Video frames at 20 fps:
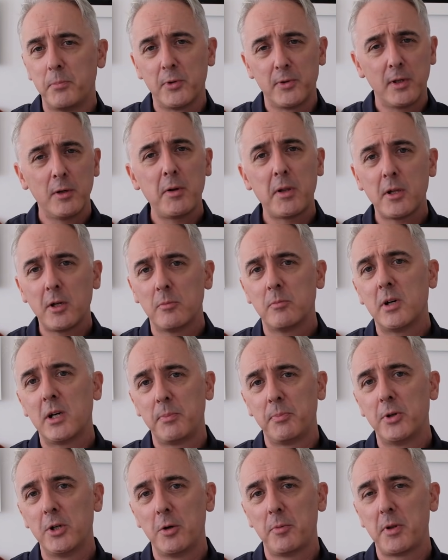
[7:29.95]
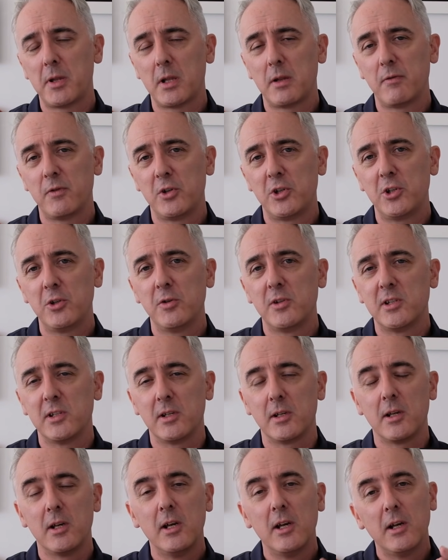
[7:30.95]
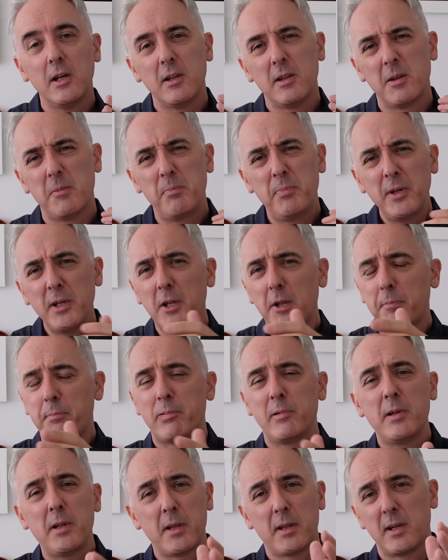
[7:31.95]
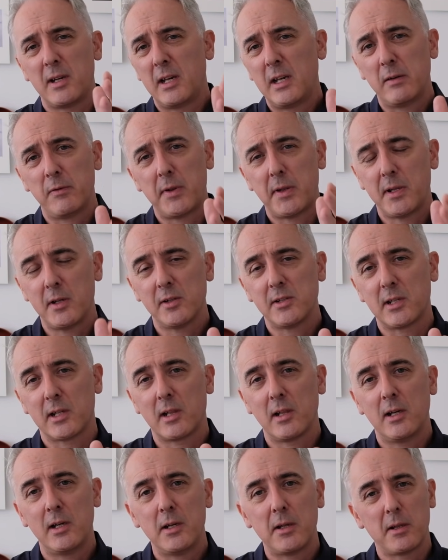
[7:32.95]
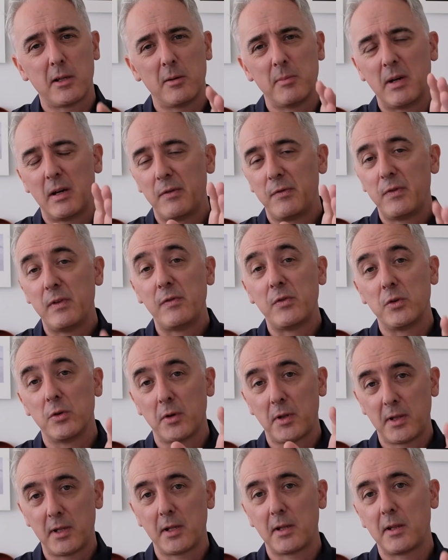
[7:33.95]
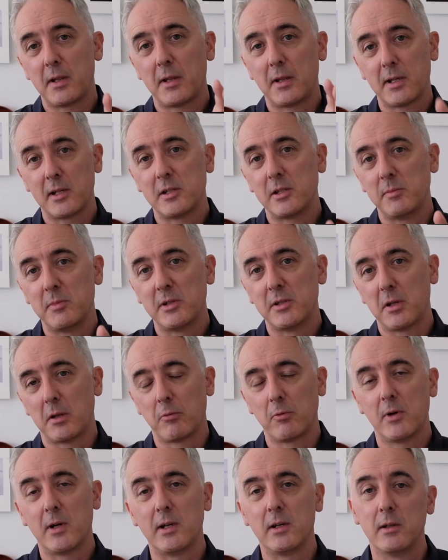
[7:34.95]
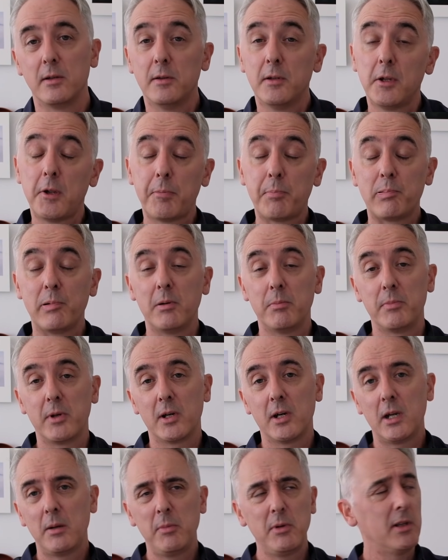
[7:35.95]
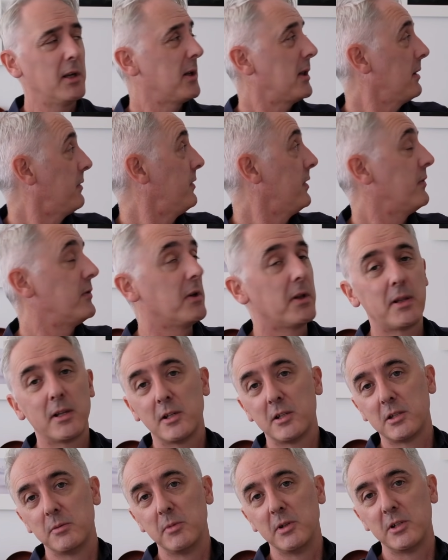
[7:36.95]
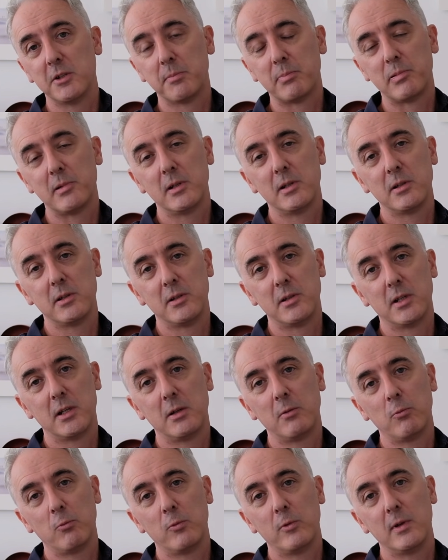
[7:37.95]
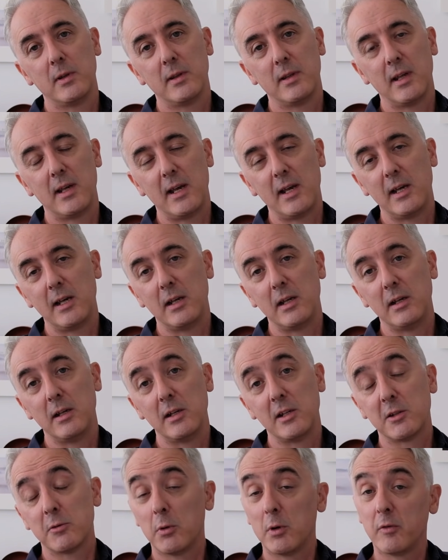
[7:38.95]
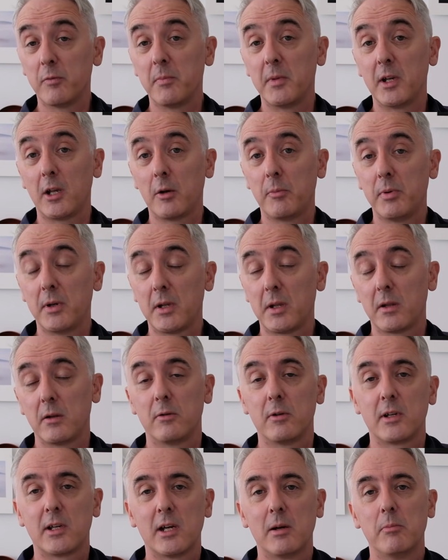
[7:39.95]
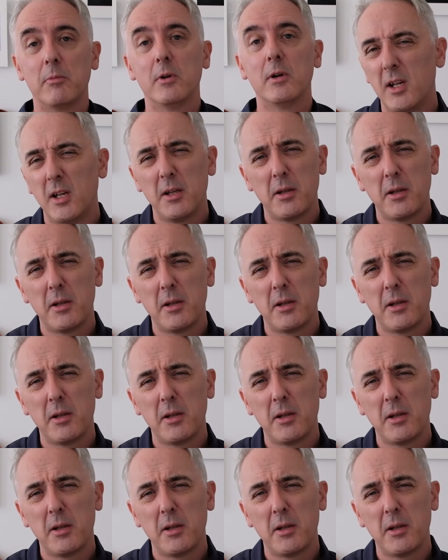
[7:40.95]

But those aren't my purposes for shooting. The biggest prints that I ever sell to clients are about 50 or 60 centimeters wide. And this print behind me, that's a 50 centimeter print done with a 12 megapixel camera.